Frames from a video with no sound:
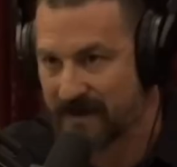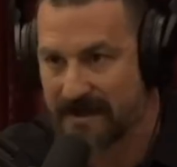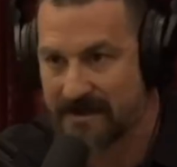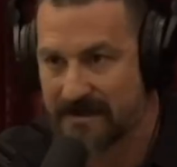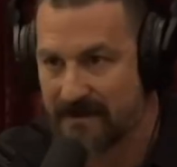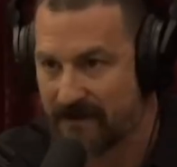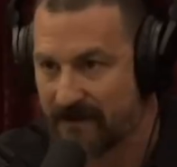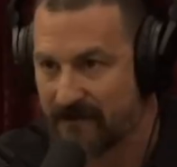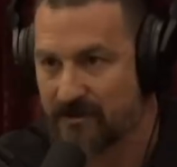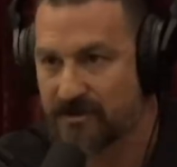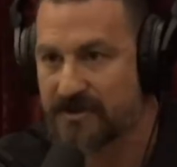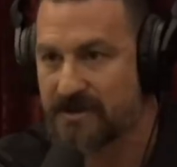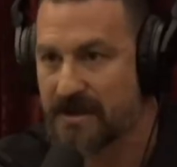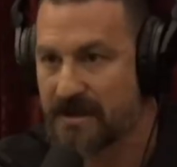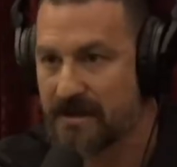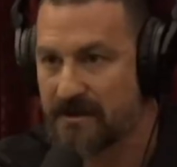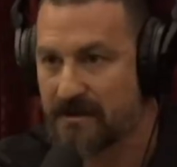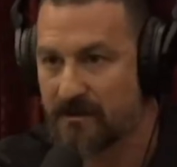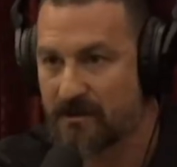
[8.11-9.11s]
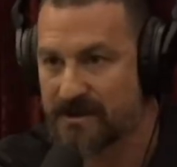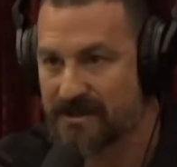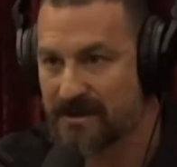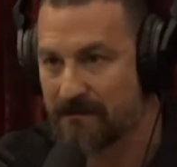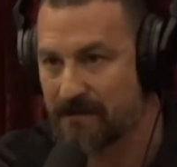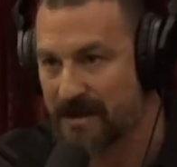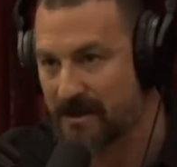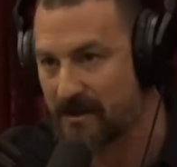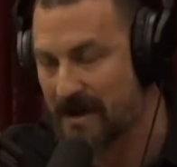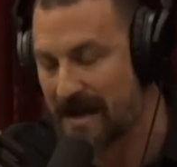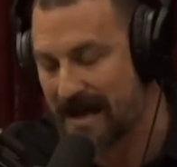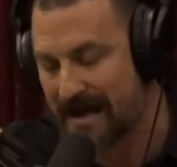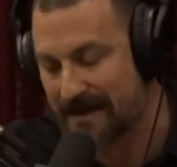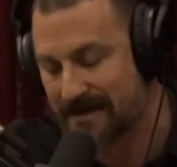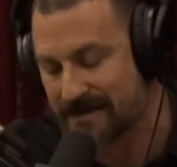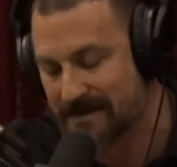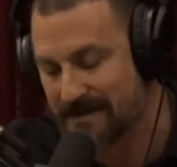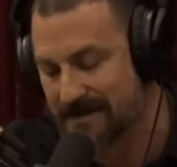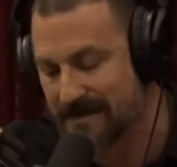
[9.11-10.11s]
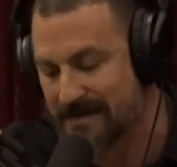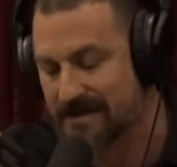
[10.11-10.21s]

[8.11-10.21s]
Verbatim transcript: he formulated alongside Andrew